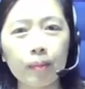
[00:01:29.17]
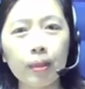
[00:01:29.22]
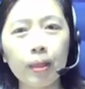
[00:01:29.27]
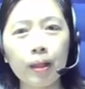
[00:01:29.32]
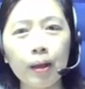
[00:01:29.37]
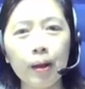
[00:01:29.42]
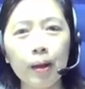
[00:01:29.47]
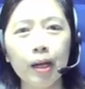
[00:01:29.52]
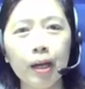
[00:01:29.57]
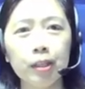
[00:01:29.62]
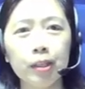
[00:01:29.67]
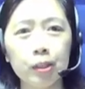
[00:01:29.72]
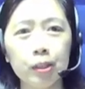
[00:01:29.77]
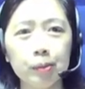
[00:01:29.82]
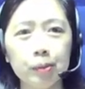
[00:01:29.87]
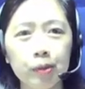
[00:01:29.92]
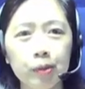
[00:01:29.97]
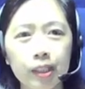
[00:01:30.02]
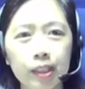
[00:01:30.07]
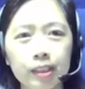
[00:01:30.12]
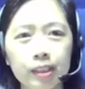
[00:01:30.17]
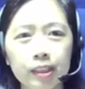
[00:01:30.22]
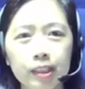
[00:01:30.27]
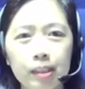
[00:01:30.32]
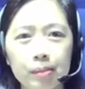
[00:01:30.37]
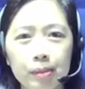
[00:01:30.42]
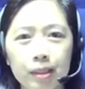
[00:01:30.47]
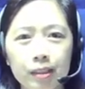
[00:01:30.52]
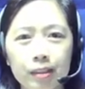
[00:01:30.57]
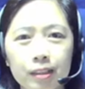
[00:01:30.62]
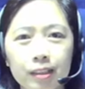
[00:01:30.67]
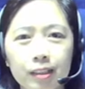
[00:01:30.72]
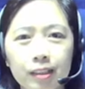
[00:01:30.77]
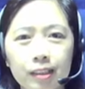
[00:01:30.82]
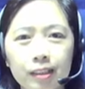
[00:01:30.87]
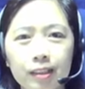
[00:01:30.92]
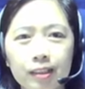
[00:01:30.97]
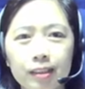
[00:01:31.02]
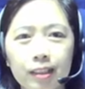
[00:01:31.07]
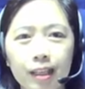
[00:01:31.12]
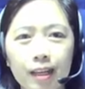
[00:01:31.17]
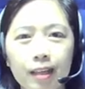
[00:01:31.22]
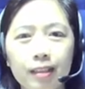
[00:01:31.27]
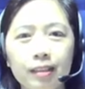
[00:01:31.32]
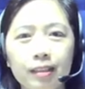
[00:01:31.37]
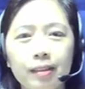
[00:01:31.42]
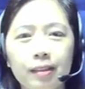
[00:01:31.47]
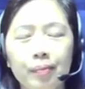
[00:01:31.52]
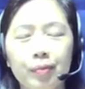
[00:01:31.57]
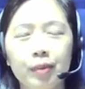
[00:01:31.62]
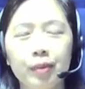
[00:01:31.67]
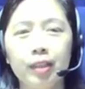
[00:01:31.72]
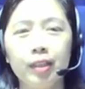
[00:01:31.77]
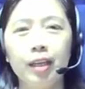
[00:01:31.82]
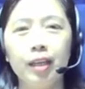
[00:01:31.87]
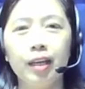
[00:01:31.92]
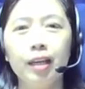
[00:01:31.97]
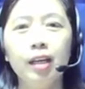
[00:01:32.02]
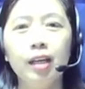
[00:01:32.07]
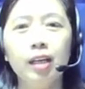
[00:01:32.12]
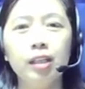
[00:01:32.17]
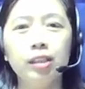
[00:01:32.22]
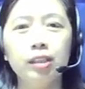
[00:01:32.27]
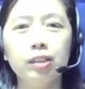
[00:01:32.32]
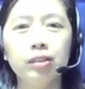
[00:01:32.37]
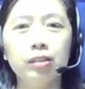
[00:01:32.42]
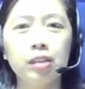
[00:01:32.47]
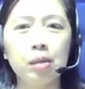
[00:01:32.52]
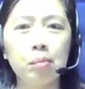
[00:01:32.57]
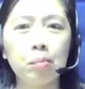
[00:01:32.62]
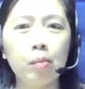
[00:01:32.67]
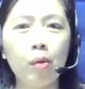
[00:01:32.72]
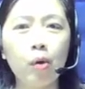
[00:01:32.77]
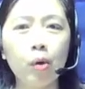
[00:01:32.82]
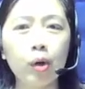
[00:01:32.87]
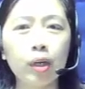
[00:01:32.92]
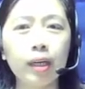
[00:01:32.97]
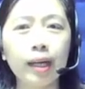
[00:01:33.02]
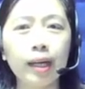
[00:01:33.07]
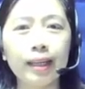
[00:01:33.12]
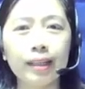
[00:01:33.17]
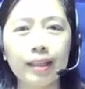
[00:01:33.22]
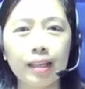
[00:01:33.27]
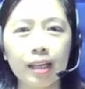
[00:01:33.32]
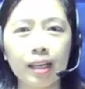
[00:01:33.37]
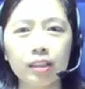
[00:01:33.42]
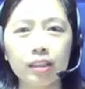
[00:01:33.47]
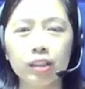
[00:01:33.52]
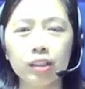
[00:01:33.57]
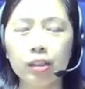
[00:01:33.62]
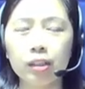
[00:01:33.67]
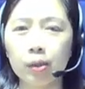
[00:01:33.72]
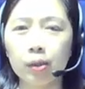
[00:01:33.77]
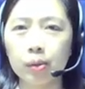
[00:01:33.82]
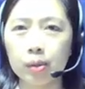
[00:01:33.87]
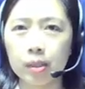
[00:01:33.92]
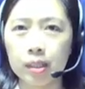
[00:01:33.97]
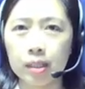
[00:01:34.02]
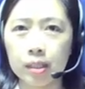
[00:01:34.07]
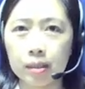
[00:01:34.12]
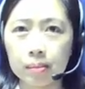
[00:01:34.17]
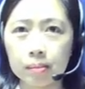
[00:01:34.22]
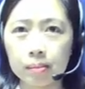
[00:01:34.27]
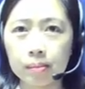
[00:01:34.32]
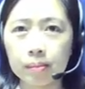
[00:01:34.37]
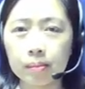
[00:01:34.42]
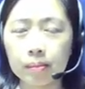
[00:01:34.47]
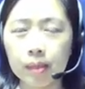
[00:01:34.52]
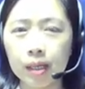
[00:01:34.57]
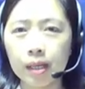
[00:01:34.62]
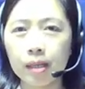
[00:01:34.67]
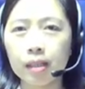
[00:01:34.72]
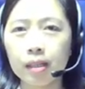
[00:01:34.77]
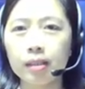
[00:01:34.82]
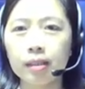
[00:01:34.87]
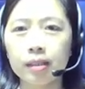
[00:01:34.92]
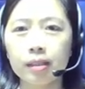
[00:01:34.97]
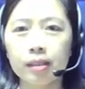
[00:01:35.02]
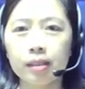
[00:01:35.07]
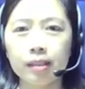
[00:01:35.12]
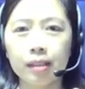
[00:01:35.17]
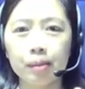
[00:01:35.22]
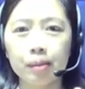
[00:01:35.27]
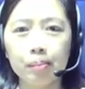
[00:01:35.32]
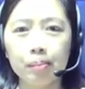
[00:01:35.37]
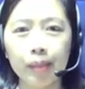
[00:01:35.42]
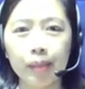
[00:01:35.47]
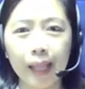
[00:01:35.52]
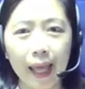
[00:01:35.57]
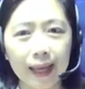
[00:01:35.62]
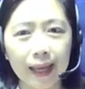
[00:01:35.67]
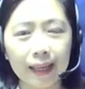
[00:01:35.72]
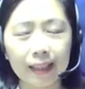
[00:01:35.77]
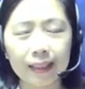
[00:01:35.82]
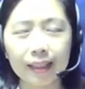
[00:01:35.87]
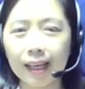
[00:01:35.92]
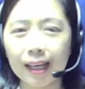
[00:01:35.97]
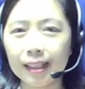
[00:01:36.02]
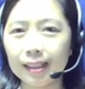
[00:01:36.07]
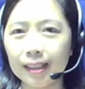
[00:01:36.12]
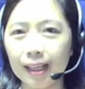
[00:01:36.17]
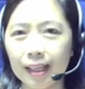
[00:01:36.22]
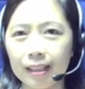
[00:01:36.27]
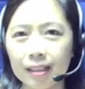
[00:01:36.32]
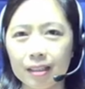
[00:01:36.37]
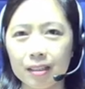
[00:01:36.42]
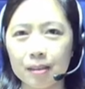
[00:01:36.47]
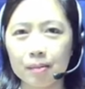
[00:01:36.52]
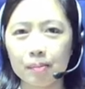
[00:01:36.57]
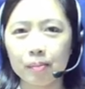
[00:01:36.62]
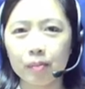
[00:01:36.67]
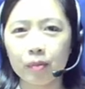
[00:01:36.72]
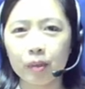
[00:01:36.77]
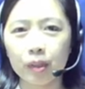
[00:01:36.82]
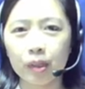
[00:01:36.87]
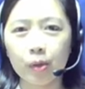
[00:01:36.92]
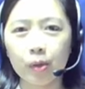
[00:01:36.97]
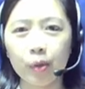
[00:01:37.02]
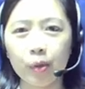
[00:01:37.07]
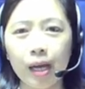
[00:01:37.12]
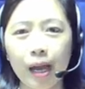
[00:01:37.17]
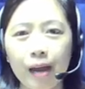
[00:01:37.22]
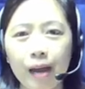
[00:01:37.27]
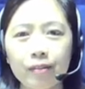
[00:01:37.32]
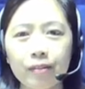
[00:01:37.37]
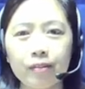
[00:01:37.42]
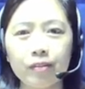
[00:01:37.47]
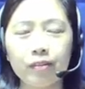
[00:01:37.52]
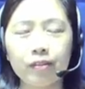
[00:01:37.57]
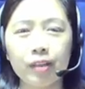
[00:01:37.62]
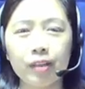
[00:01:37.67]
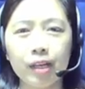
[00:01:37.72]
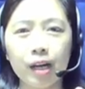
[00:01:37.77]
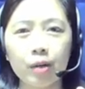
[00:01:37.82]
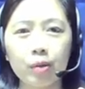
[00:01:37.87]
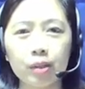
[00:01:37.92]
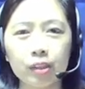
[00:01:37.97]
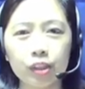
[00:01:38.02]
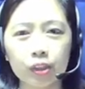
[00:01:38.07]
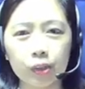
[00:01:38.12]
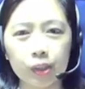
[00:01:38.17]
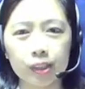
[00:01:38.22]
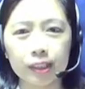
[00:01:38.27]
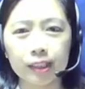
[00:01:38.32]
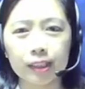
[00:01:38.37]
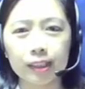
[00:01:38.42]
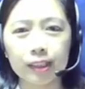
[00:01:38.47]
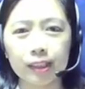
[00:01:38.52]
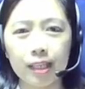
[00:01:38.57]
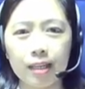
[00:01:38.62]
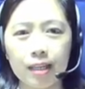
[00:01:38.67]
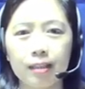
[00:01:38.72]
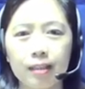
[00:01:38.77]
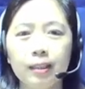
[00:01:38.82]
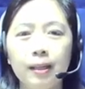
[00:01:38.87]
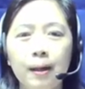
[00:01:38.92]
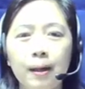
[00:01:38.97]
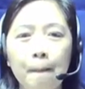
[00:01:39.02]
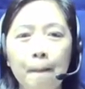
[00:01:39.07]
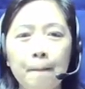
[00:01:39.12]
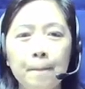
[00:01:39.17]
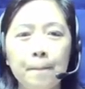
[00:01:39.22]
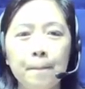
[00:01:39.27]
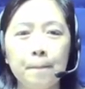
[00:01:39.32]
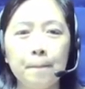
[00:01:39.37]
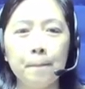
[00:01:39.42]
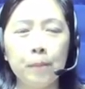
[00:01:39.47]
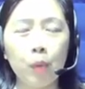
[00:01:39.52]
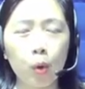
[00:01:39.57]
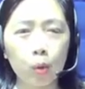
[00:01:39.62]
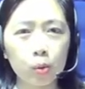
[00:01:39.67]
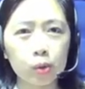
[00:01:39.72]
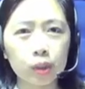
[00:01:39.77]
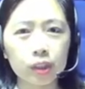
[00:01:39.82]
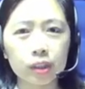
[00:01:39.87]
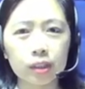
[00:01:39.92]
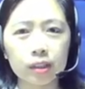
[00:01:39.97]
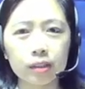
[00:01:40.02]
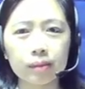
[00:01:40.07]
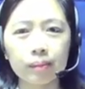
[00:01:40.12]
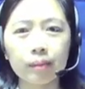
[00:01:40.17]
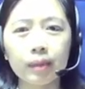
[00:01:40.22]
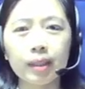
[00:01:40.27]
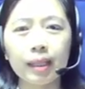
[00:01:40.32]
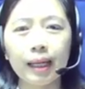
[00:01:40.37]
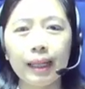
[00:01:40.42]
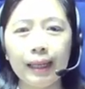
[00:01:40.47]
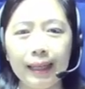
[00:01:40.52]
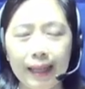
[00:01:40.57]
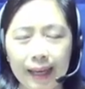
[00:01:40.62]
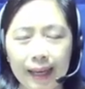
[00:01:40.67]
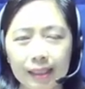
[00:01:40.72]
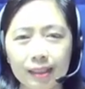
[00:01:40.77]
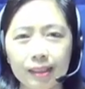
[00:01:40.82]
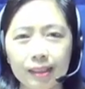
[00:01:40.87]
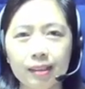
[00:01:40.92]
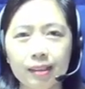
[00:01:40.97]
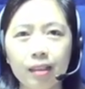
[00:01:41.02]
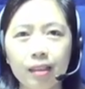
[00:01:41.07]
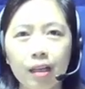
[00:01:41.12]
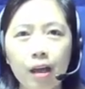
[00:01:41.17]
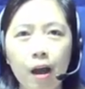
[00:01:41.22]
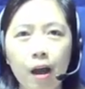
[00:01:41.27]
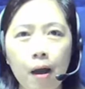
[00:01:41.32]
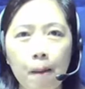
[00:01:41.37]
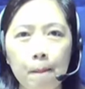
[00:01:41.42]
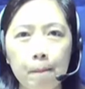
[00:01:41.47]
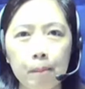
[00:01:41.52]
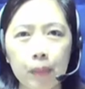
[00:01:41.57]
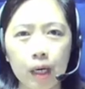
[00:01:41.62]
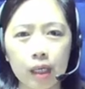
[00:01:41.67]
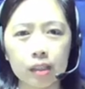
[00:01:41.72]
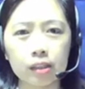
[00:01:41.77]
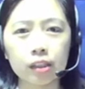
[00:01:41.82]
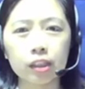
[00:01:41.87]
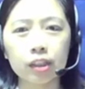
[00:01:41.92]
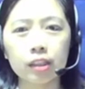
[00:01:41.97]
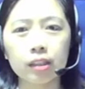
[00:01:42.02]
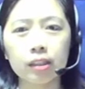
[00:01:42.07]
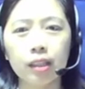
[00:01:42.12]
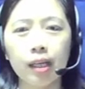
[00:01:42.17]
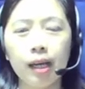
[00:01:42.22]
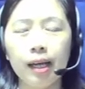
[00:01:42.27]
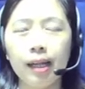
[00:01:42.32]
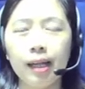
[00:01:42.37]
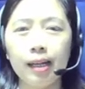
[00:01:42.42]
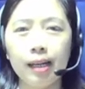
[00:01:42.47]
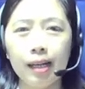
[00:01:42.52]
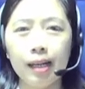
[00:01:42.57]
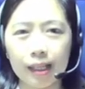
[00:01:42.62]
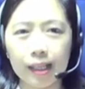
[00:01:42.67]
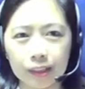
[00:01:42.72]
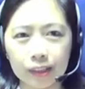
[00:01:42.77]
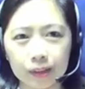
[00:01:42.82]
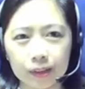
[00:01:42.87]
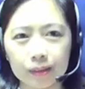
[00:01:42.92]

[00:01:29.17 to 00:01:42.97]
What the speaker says: I hope you can see my cursor there. Okay, so the more I get to know him, the blank I like him. Okay, we have our choices here: most, less, much, lesser.